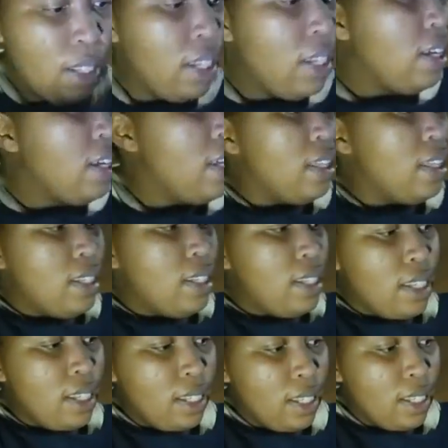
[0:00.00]
This is
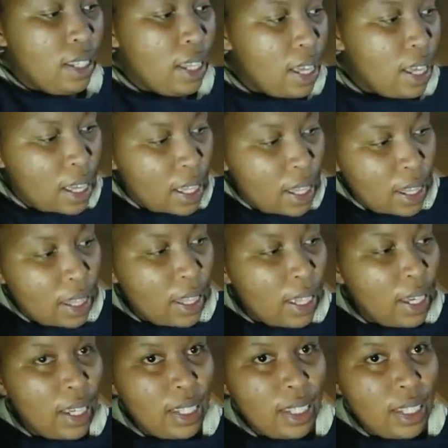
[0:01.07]
the
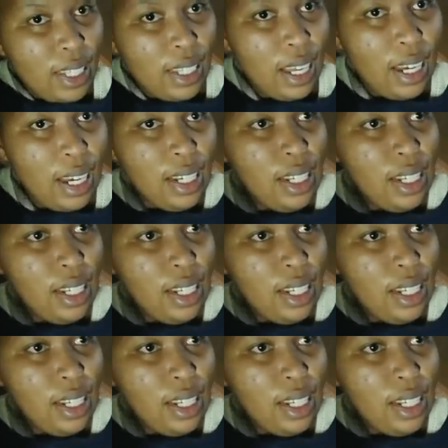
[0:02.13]
inside.